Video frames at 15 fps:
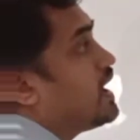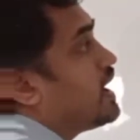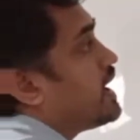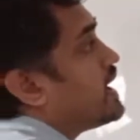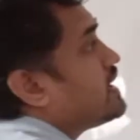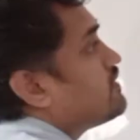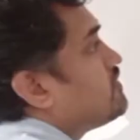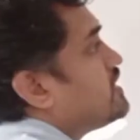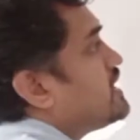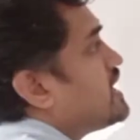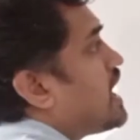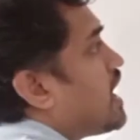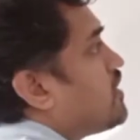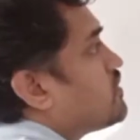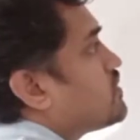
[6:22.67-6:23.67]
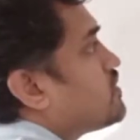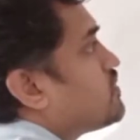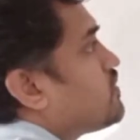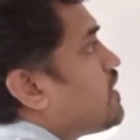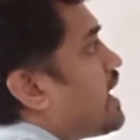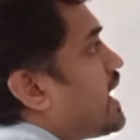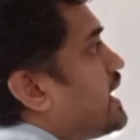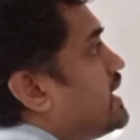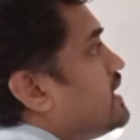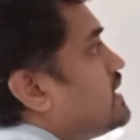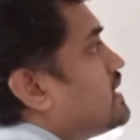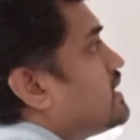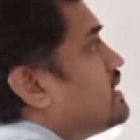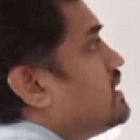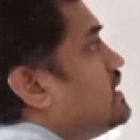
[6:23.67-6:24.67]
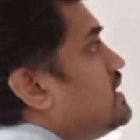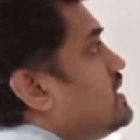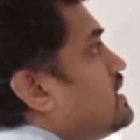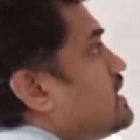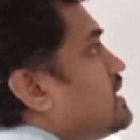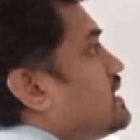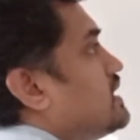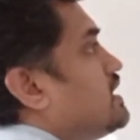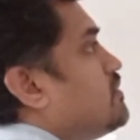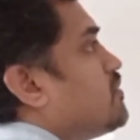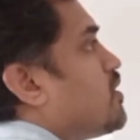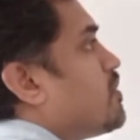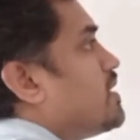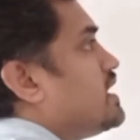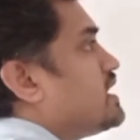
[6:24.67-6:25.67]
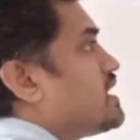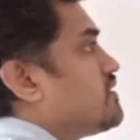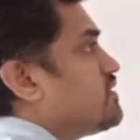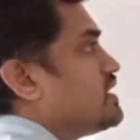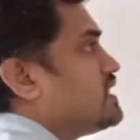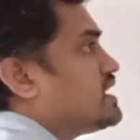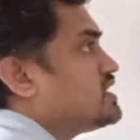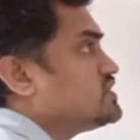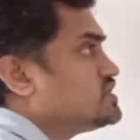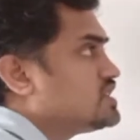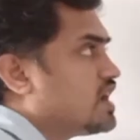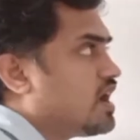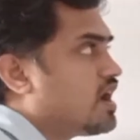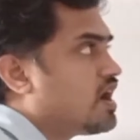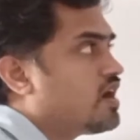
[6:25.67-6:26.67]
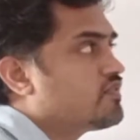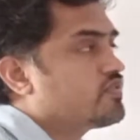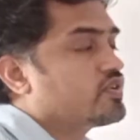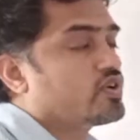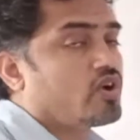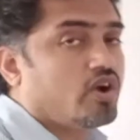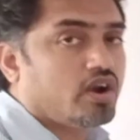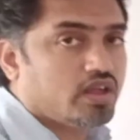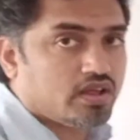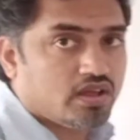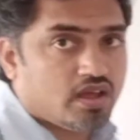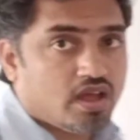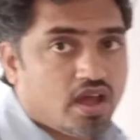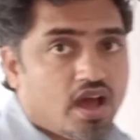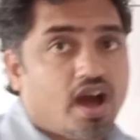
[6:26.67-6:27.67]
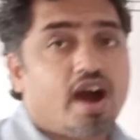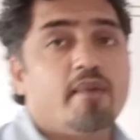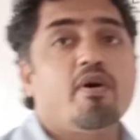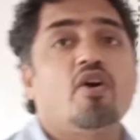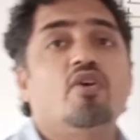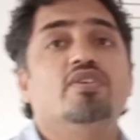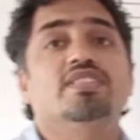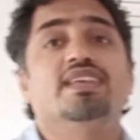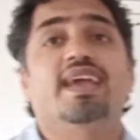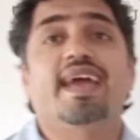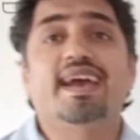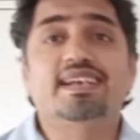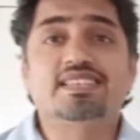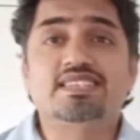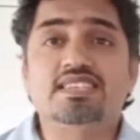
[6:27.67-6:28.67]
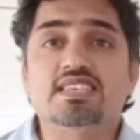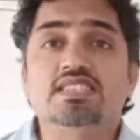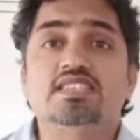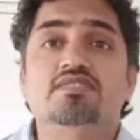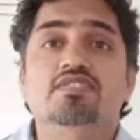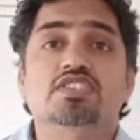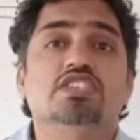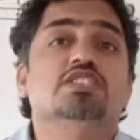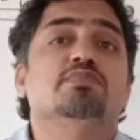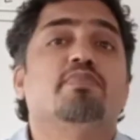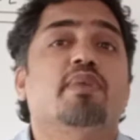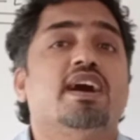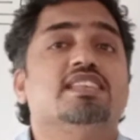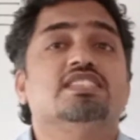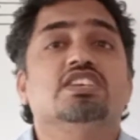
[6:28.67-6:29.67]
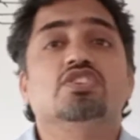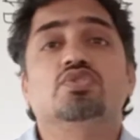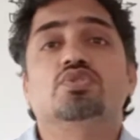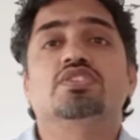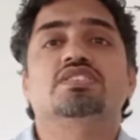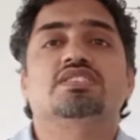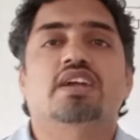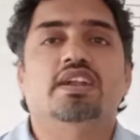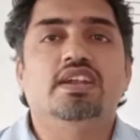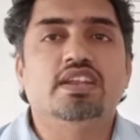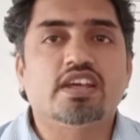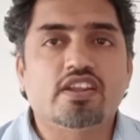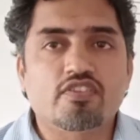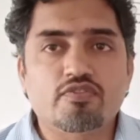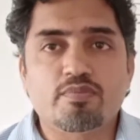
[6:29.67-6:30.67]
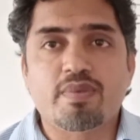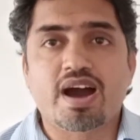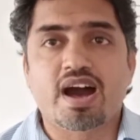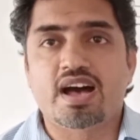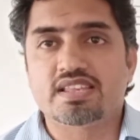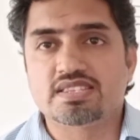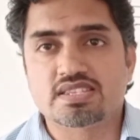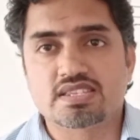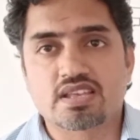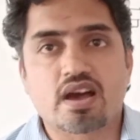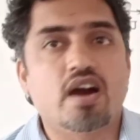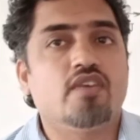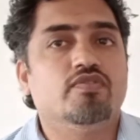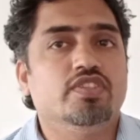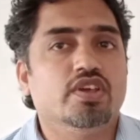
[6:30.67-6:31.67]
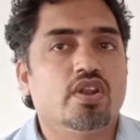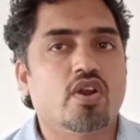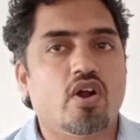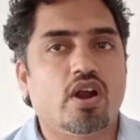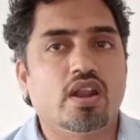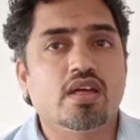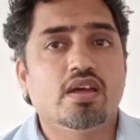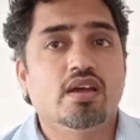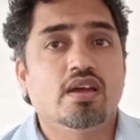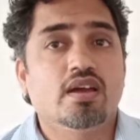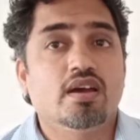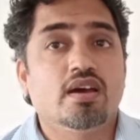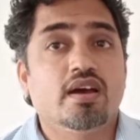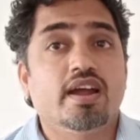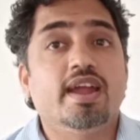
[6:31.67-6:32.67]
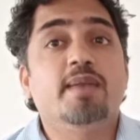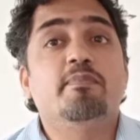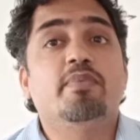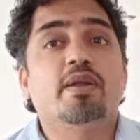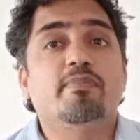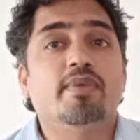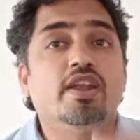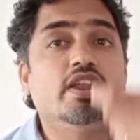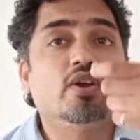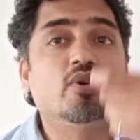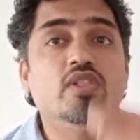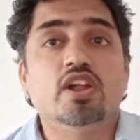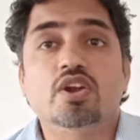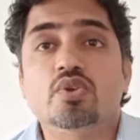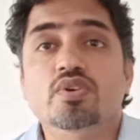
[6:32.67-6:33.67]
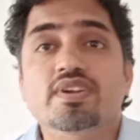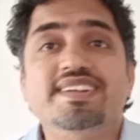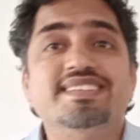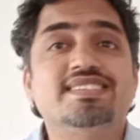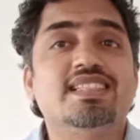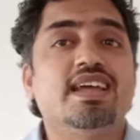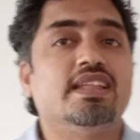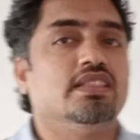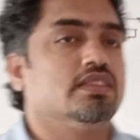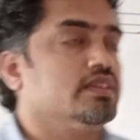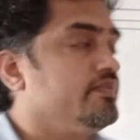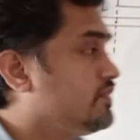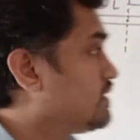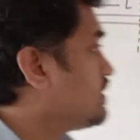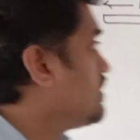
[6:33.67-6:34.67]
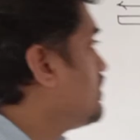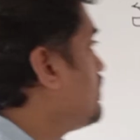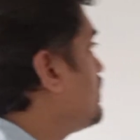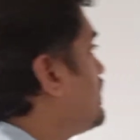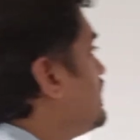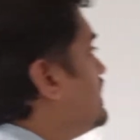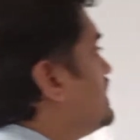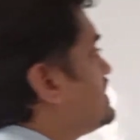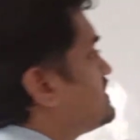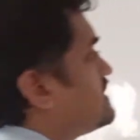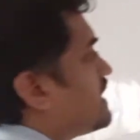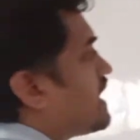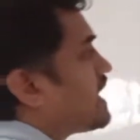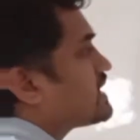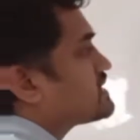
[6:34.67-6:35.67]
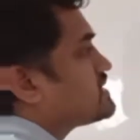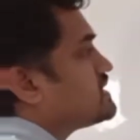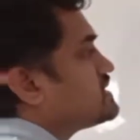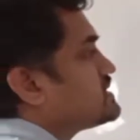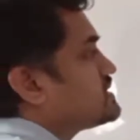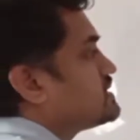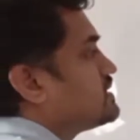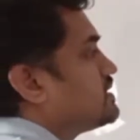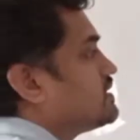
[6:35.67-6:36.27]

and we have to find the moment of inertia of a rod about the axis which is passing through the center of mass of the rod and perpendicular to its length. It is the axis